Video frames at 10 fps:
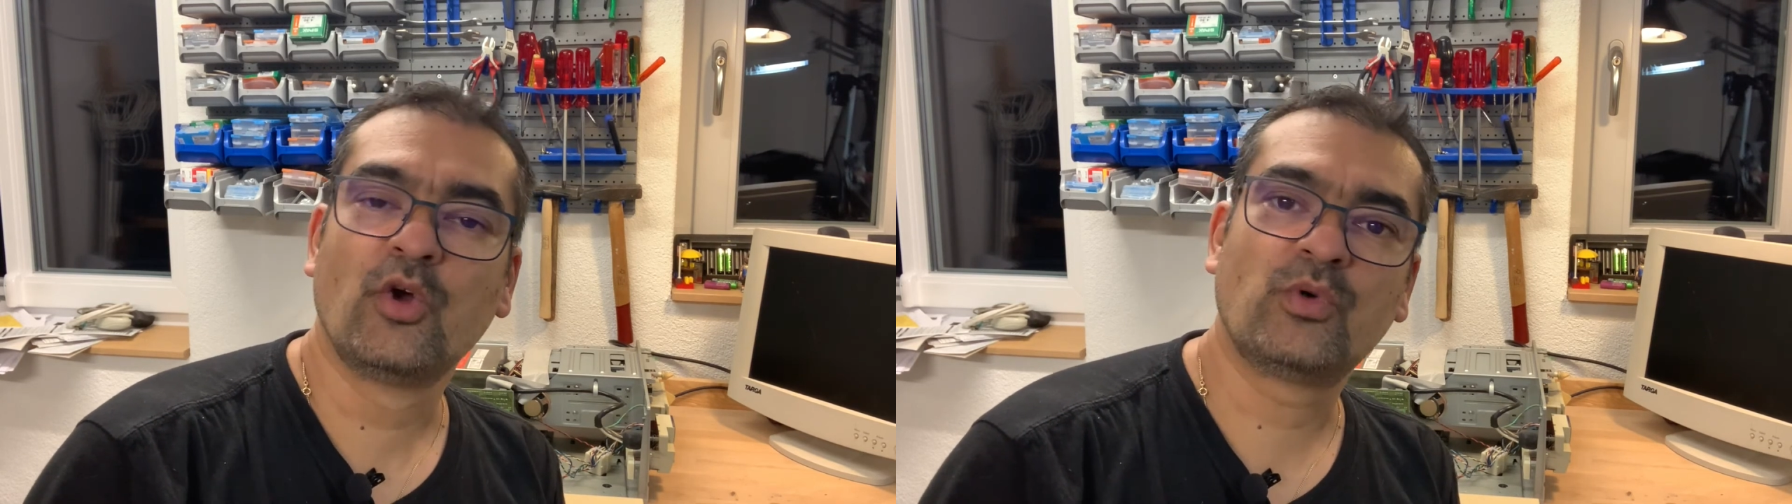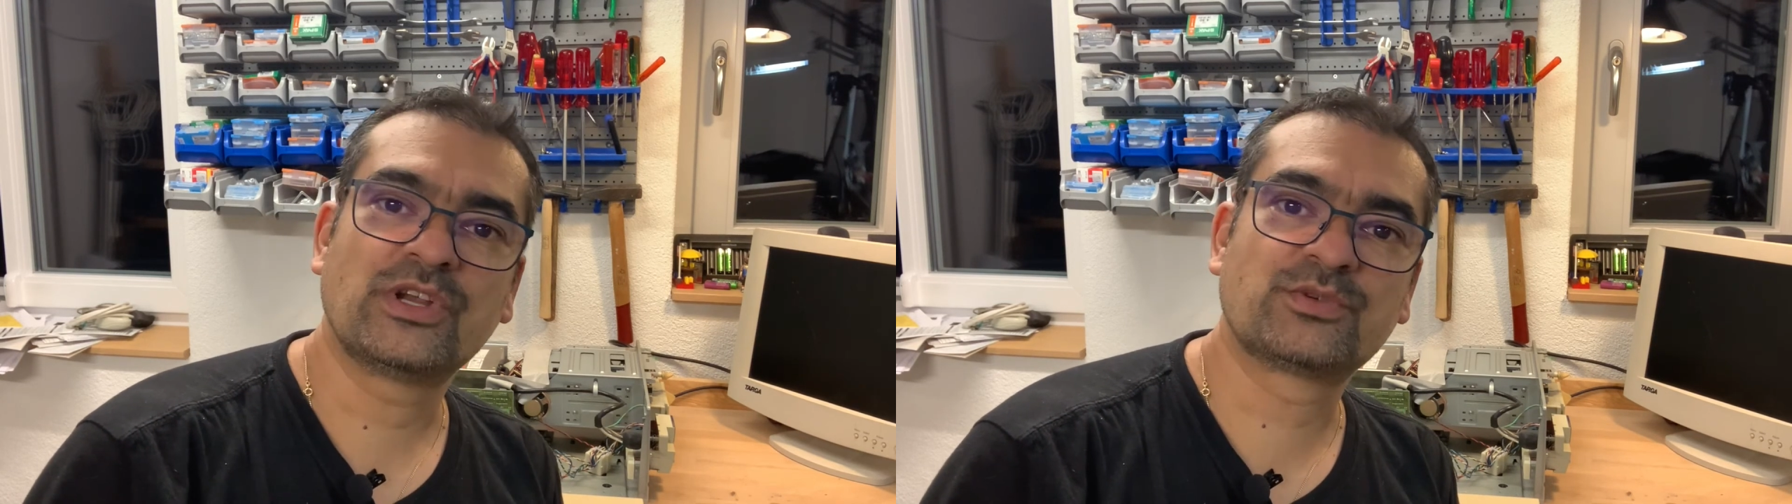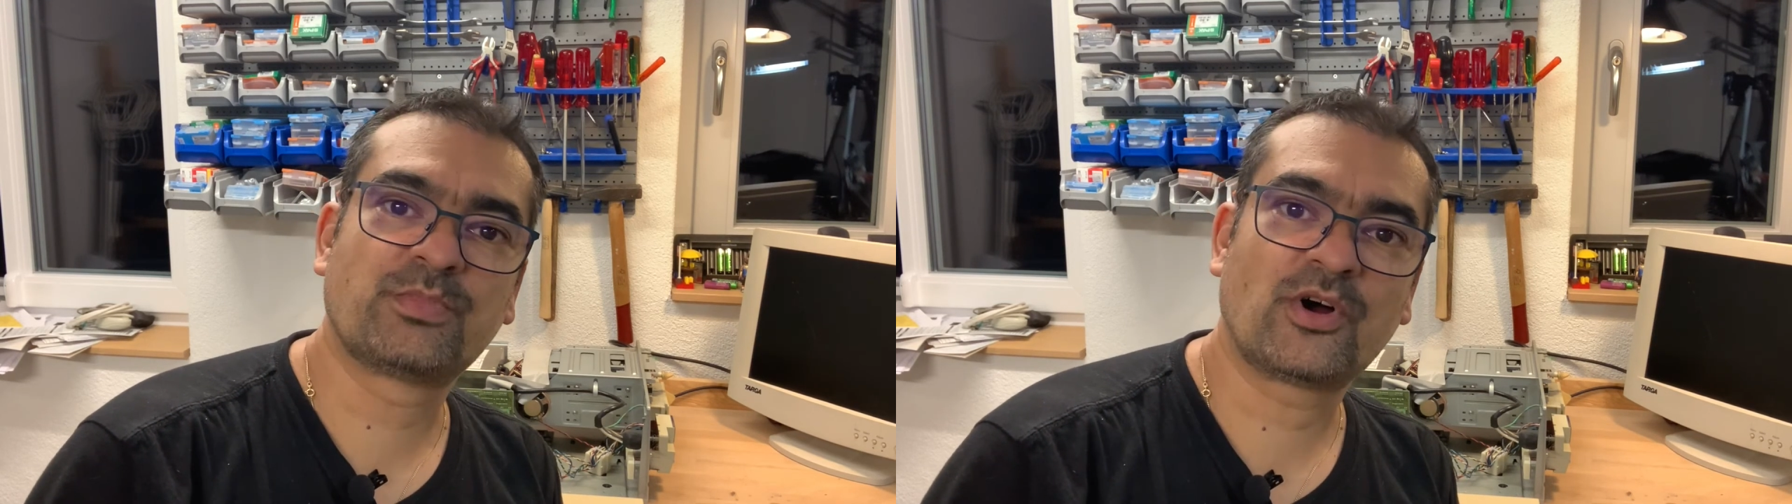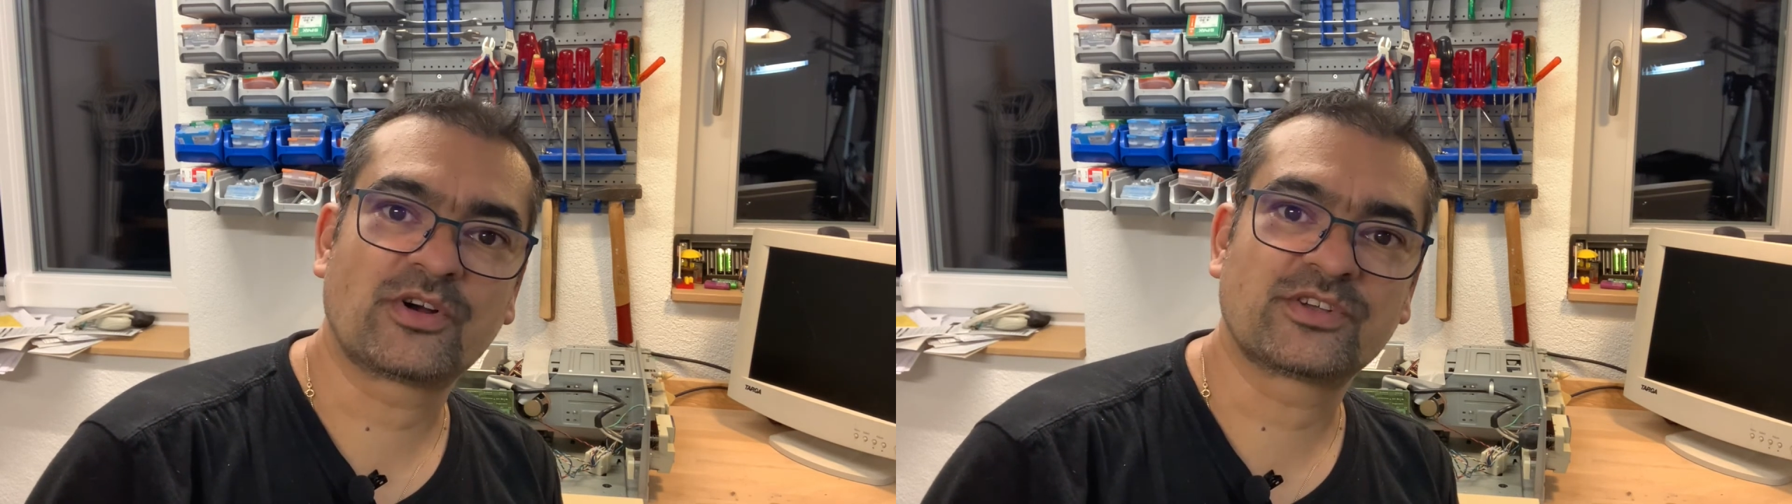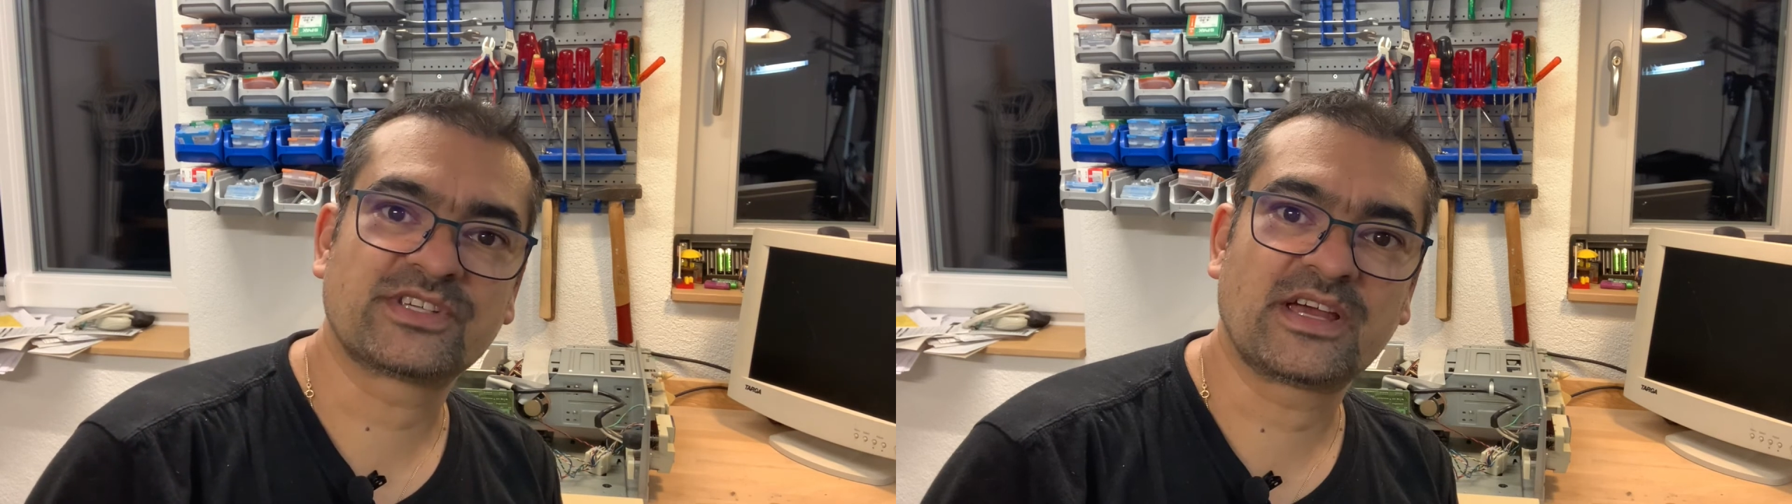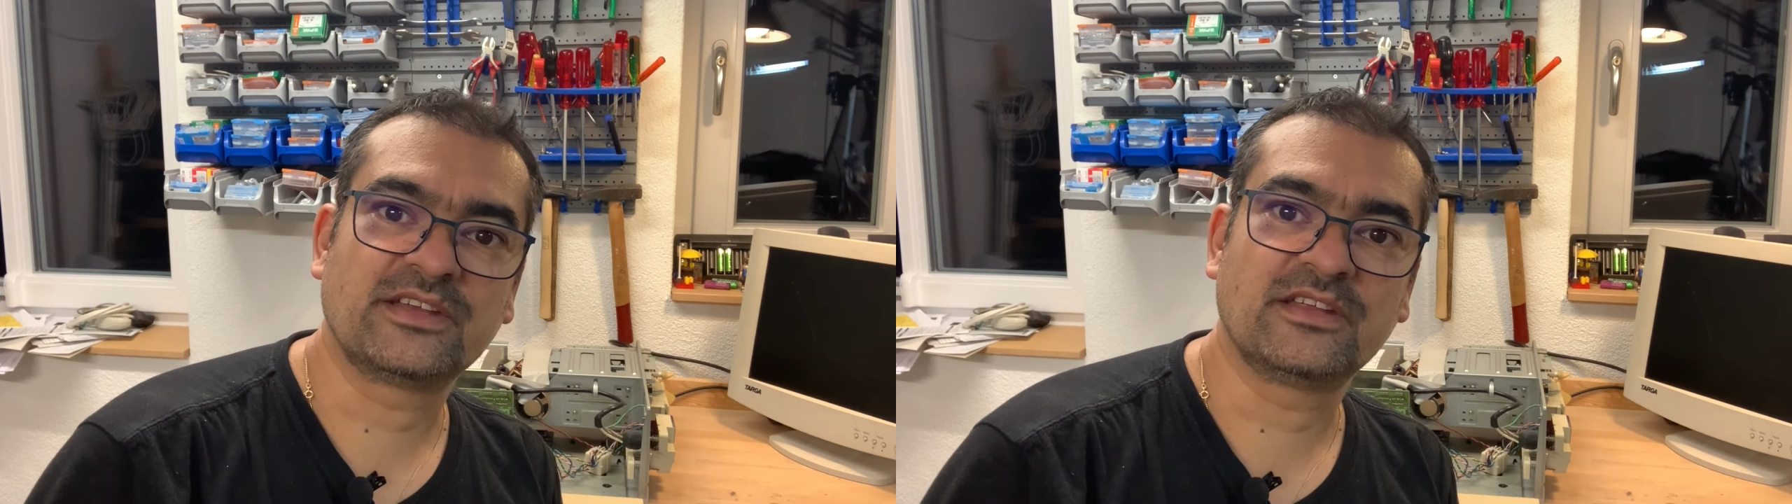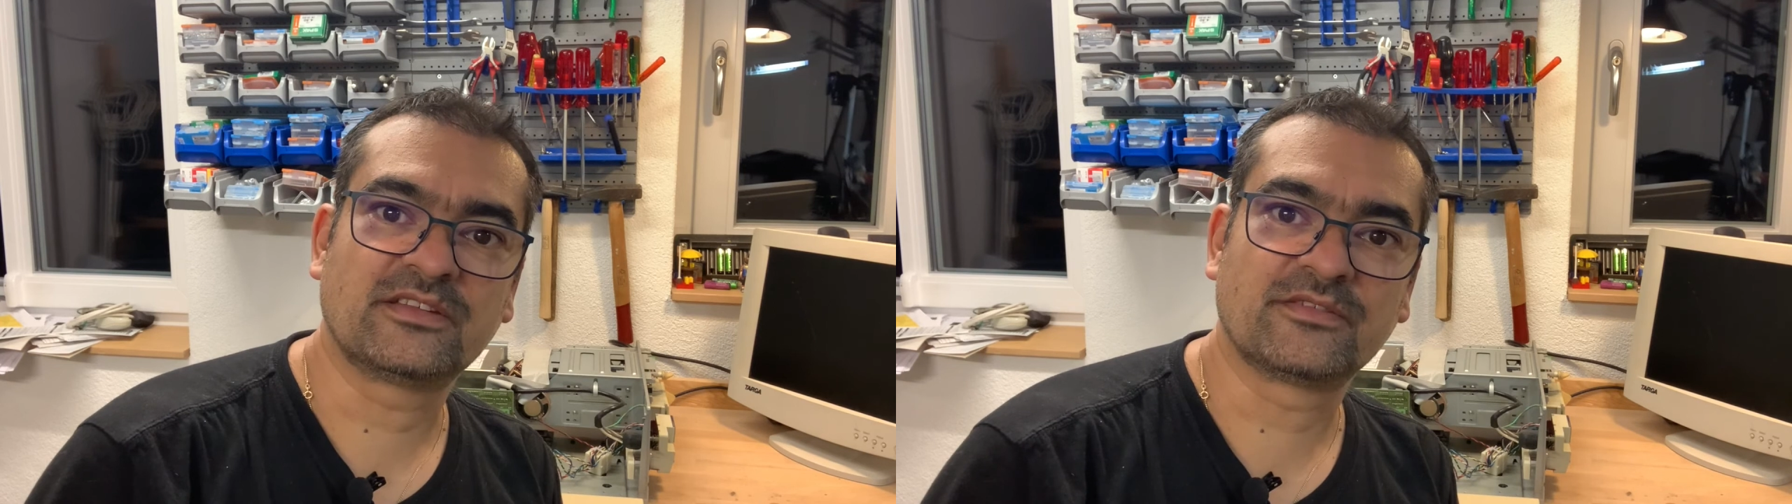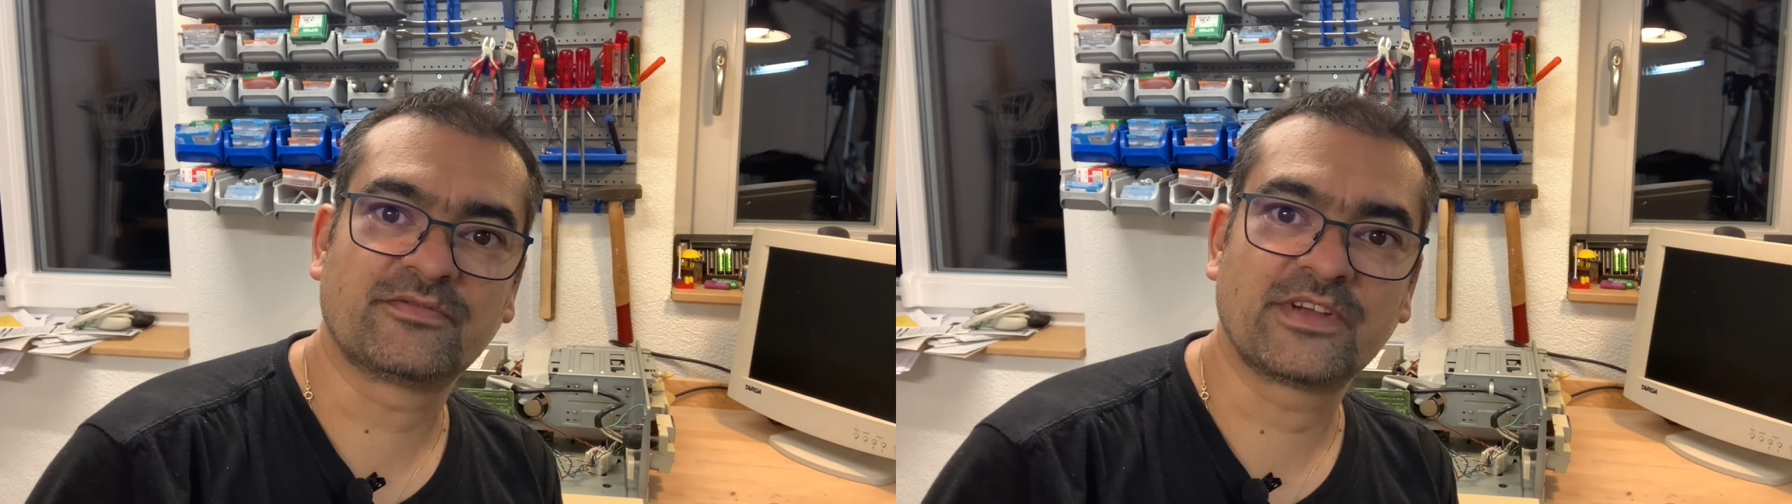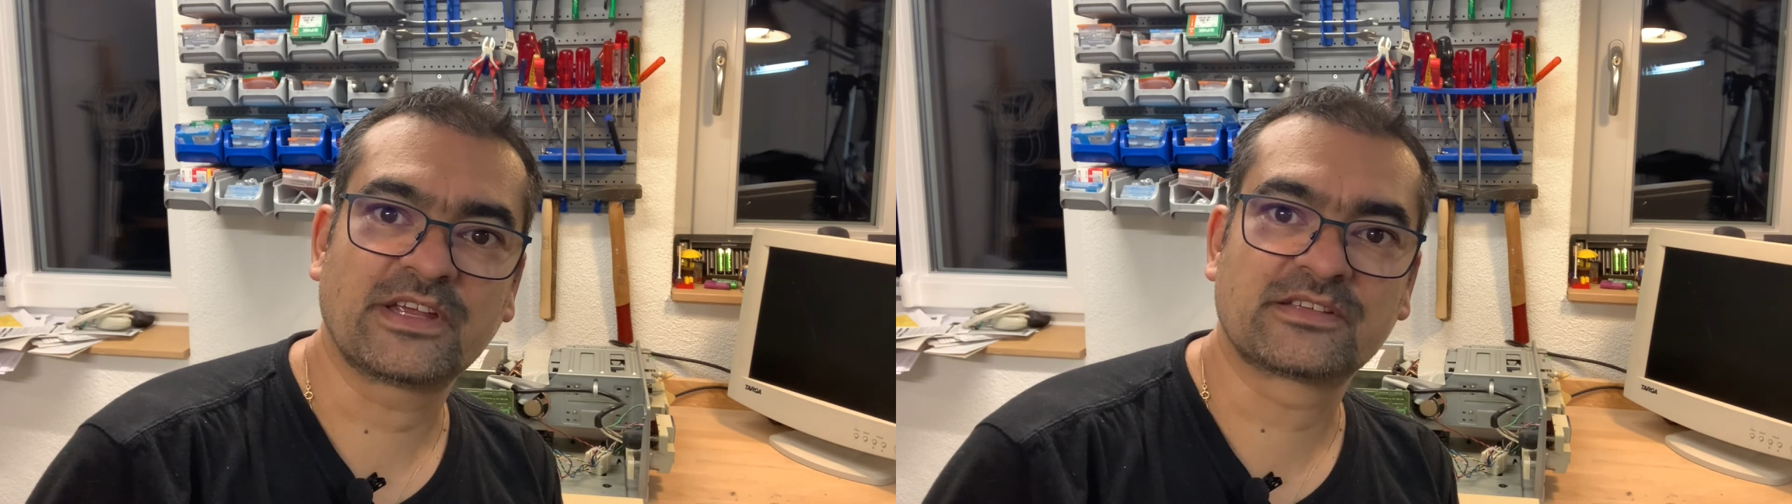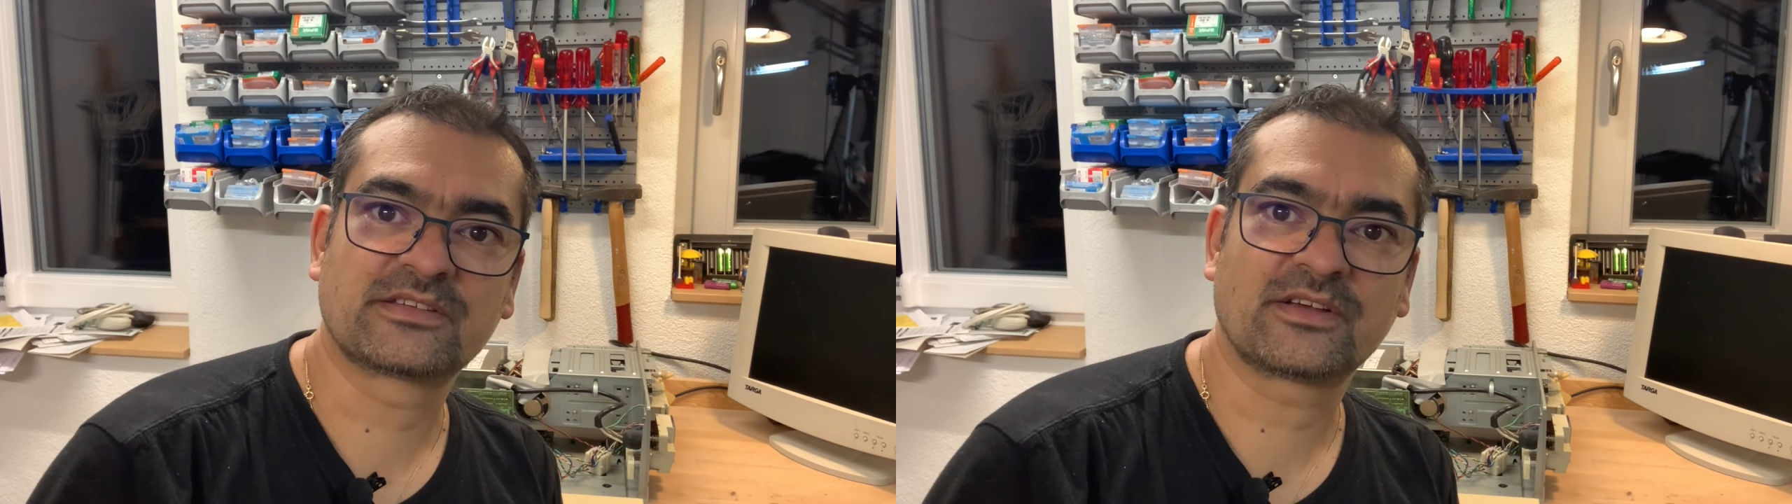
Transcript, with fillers: which parts I need to fix.